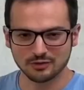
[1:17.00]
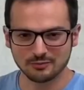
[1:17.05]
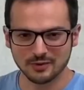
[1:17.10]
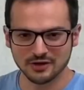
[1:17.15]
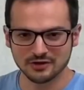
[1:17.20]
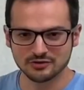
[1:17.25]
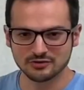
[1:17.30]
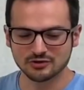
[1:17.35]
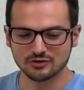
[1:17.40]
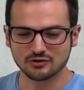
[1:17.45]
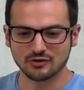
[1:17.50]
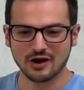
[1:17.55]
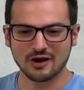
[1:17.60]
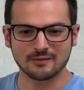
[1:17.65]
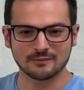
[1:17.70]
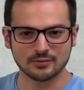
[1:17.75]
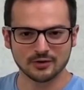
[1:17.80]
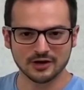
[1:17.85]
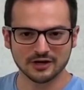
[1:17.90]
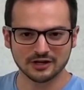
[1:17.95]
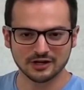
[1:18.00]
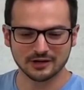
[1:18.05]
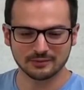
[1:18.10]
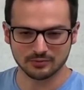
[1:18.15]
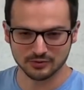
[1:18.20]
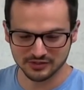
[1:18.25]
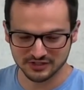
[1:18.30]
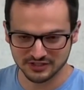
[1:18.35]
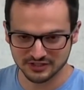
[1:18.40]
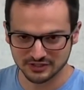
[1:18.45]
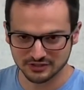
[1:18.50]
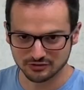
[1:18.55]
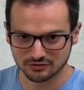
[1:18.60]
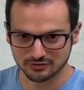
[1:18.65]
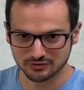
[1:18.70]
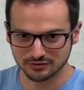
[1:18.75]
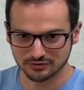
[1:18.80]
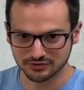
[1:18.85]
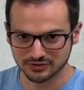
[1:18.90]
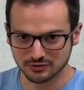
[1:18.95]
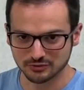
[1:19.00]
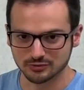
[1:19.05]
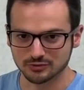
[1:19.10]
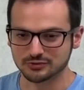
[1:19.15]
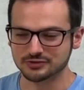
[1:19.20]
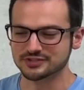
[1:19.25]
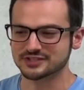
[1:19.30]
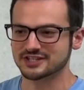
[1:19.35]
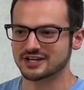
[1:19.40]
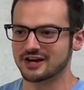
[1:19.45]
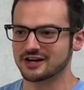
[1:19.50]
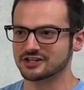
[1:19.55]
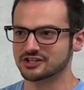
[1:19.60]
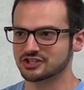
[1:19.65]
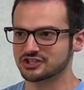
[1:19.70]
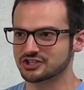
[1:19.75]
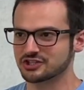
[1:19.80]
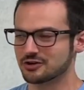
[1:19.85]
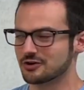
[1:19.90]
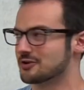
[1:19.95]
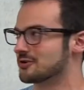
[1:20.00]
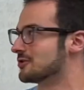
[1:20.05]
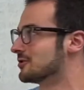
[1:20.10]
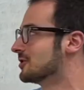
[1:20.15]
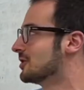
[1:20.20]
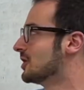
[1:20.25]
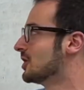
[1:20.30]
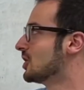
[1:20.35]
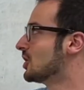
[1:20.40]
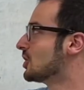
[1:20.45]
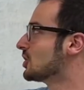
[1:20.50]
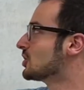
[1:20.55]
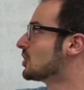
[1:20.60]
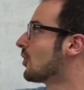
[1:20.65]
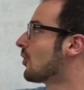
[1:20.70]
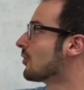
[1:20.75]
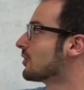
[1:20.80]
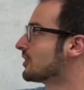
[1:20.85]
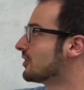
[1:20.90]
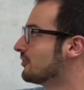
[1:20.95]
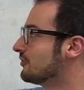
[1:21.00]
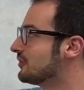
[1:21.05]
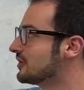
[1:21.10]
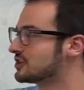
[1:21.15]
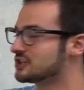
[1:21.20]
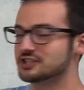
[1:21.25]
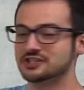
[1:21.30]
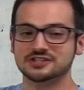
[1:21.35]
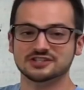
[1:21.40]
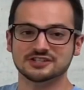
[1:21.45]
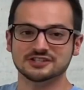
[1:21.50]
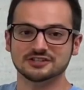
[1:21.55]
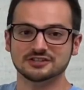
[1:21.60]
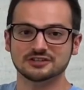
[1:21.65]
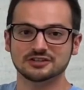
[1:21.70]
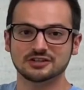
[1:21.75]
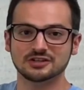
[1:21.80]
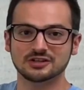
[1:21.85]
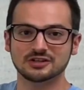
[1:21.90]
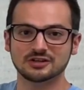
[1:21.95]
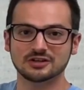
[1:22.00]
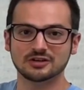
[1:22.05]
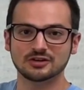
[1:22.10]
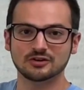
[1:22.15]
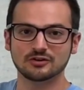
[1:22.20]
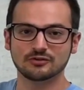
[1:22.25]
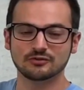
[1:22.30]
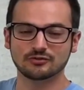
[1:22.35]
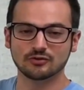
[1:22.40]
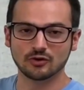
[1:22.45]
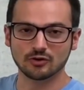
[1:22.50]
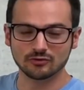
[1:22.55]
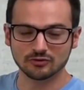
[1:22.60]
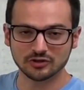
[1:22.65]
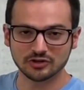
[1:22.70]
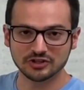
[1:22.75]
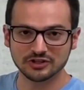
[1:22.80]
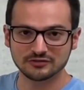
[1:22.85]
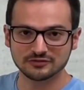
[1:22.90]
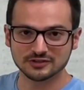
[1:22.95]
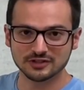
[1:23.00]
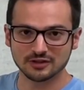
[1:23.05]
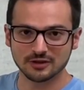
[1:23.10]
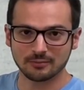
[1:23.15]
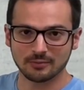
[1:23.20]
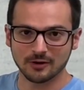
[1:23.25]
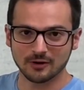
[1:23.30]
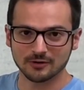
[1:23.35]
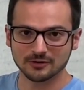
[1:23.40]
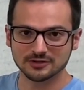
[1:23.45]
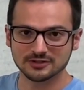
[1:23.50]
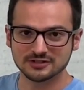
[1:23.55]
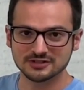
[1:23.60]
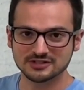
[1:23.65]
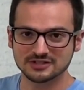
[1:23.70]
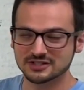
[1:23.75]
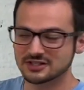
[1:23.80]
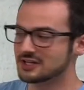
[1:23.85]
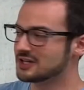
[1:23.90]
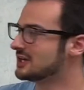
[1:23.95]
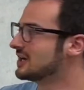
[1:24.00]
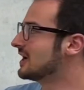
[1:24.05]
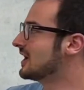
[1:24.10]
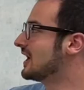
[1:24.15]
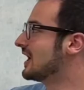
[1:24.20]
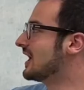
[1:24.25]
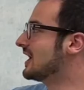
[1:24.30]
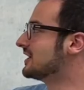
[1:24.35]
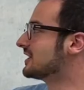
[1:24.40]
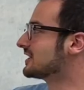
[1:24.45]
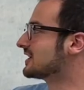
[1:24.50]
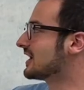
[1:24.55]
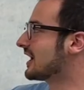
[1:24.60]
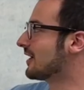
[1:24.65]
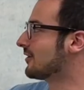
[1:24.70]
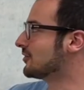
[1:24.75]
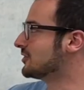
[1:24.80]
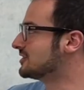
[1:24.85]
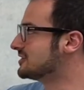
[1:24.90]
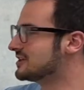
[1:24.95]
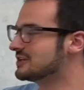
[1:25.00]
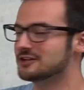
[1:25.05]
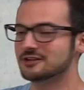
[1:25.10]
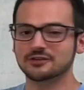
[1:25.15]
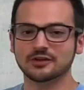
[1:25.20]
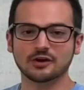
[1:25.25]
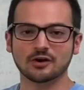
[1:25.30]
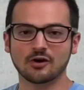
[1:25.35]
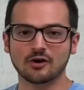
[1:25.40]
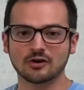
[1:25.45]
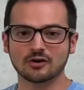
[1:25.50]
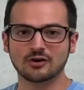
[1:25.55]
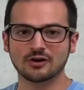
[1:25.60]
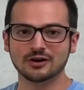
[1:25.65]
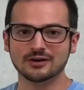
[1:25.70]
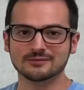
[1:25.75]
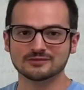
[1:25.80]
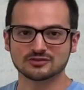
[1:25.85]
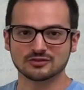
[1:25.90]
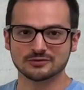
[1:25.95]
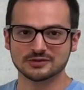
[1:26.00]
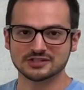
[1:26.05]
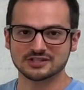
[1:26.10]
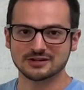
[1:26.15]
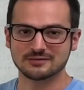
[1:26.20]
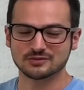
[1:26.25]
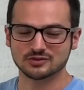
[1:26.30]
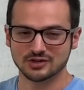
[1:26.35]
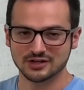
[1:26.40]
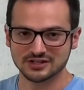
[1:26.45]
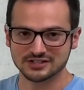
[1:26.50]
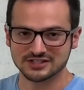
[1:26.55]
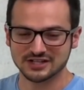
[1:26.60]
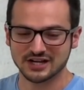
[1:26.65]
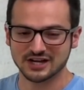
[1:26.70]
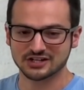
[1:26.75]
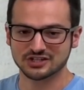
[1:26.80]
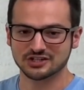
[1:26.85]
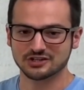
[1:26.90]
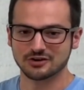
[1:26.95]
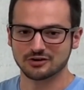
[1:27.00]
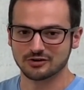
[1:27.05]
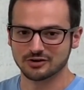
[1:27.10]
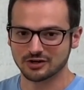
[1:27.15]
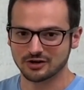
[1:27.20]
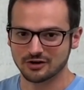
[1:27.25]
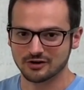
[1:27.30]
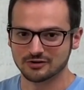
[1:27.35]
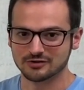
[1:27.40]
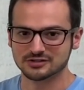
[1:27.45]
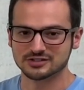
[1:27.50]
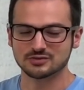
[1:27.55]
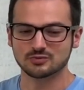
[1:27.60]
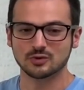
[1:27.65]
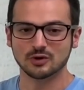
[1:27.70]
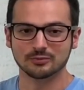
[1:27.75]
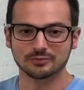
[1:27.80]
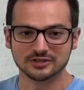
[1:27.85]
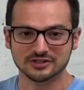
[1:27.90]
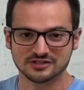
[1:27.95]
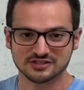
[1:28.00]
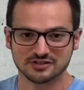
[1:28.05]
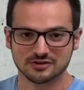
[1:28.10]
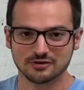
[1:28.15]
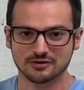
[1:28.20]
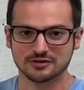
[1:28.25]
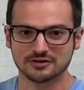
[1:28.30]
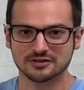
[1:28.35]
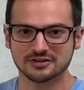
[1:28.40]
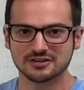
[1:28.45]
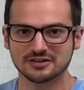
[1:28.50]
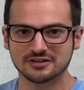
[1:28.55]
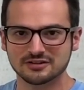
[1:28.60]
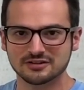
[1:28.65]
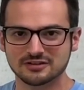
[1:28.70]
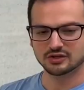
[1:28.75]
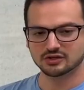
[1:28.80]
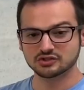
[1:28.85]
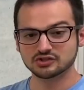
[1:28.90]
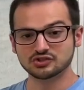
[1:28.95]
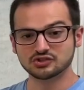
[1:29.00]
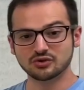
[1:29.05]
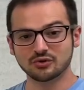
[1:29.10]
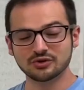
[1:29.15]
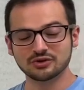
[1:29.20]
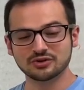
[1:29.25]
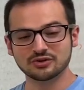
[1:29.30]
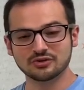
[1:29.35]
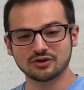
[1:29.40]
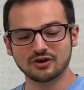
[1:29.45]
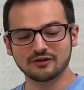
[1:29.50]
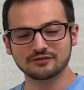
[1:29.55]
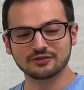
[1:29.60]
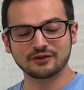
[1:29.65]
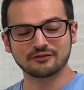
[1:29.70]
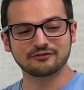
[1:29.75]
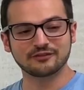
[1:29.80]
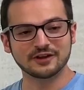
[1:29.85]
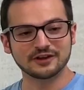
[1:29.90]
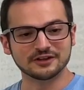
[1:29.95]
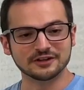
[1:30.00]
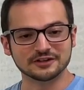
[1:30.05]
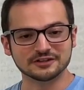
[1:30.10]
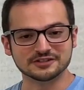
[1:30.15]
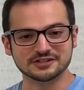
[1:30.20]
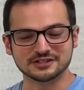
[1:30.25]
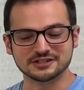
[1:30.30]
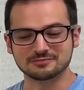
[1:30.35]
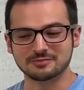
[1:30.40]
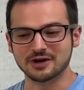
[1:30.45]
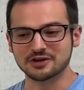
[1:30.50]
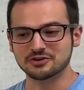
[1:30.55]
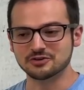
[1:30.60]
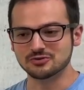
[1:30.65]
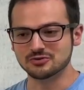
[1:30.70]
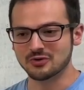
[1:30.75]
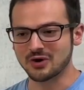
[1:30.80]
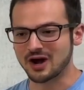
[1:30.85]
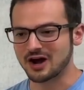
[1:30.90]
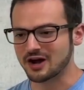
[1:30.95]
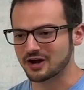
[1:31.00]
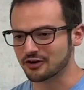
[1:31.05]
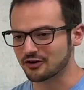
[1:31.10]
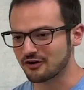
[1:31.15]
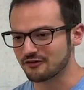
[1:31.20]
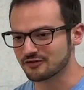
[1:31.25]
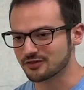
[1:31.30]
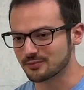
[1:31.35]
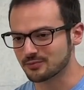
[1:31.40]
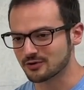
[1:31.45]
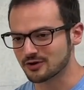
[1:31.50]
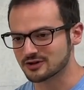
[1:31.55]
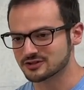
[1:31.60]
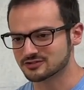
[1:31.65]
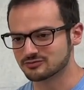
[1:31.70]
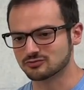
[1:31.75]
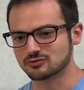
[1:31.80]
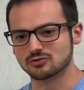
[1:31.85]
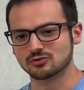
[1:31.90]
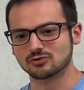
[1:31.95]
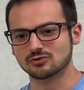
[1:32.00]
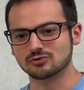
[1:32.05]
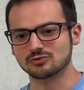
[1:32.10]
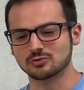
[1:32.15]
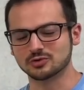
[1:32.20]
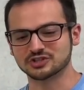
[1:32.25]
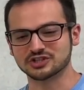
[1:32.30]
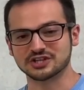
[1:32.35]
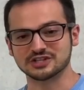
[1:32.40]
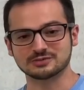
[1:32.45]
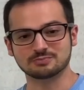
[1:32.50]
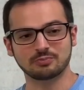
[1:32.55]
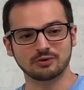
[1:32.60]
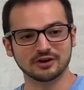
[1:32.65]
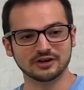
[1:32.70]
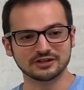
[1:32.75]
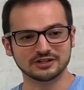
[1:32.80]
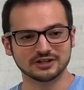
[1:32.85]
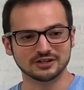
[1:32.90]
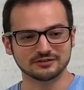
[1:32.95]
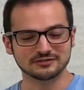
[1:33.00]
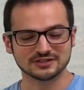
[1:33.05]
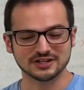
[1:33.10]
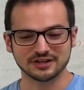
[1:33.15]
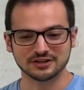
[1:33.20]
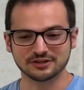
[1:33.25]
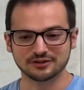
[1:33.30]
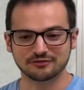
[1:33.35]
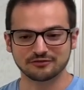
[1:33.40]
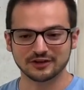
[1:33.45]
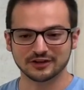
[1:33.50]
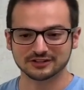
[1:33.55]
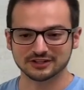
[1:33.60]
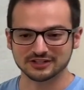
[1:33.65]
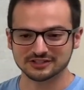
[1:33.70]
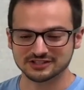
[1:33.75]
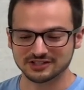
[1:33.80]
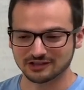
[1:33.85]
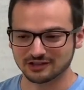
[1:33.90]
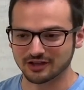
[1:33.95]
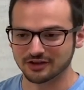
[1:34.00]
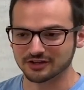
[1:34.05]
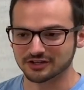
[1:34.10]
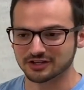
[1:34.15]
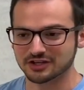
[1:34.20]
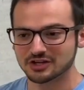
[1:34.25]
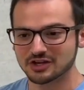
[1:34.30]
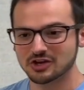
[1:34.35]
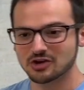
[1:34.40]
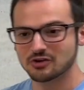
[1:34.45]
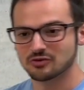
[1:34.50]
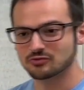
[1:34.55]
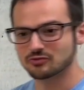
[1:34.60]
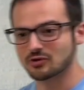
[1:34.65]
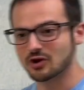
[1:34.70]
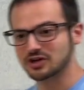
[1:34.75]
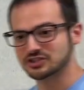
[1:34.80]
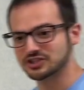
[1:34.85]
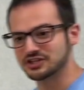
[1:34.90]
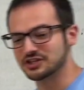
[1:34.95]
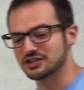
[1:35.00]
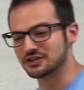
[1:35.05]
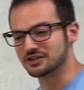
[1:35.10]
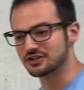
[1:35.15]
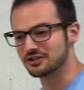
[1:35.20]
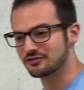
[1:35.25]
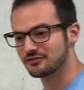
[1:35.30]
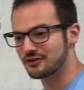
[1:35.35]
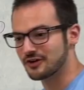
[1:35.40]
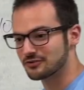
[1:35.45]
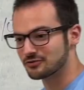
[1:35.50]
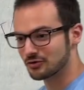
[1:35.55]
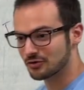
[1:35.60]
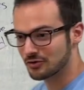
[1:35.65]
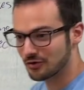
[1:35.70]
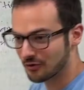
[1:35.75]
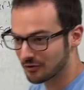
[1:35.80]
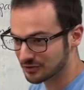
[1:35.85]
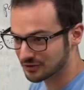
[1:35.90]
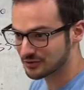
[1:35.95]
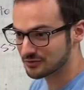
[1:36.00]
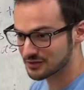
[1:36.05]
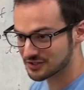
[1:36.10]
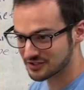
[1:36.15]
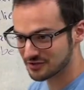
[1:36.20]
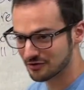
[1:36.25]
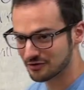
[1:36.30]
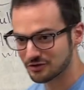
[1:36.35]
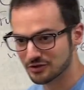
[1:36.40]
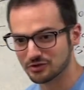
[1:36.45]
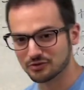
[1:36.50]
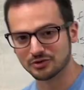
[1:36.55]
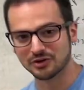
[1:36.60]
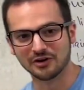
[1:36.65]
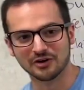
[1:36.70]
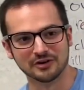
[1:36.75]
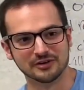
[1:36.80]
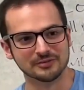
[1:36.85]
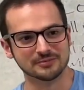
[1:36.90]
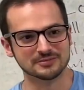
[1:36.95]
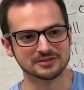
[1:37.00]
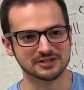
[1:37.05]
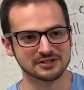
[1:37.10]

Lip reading: my new groundbreaking procedural tools, I assure court efficiency, full relief to the parties, and a guarantee that all claims from the same transaction or occurrence will be asserted. Joinder of defendants is my new hot-off-the-press rule, which has plaintiffs and defendants alike rushing to federal court to assert new claims.